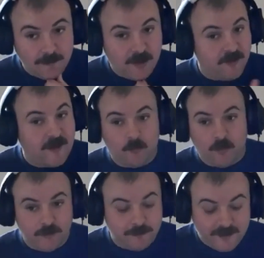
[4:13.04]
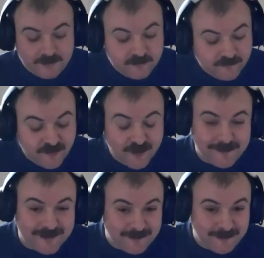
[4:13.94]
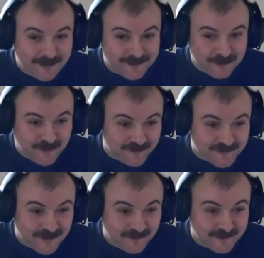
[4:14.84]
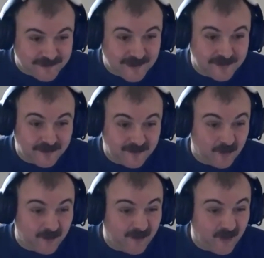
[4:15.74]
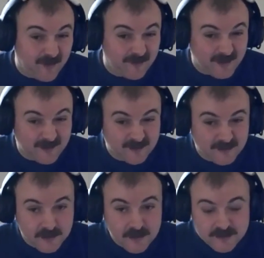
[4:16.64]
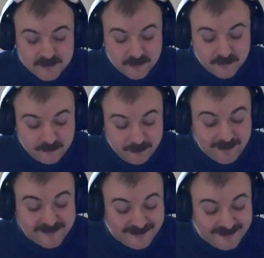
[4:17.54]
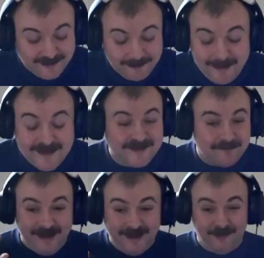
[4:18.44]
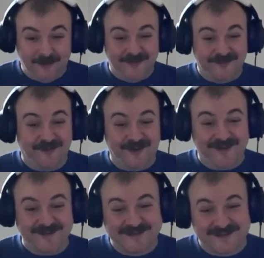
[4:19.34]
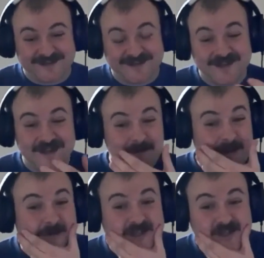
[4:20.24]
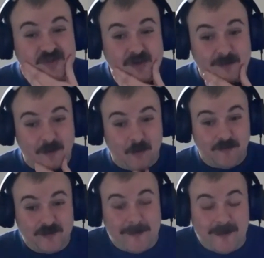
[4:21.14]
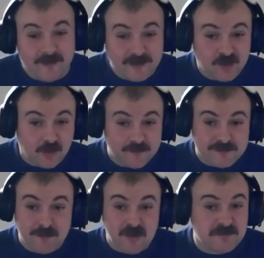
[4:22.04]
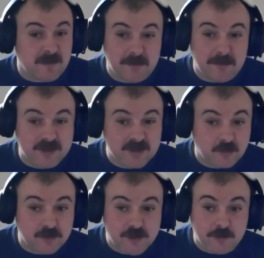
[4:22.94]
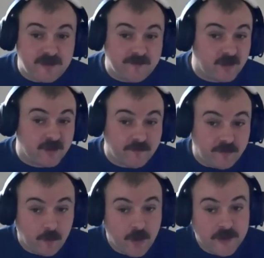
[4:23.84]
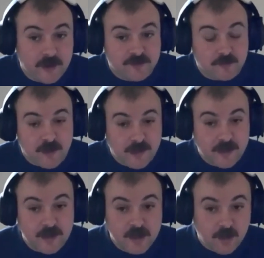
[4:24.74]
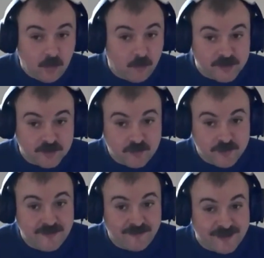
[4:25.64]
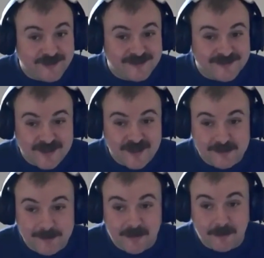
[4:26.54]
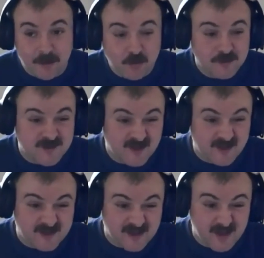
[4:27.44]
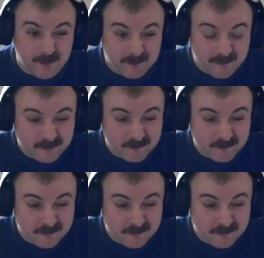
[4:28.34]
But that won't make £30 million worth of savings, let alone the 45 needed. So basically, massive black hole in the finances. People extremely worried about their jobs. Most people I talk to are either looking for work elsewhere or are just really, really concerned about the pools that are going to come.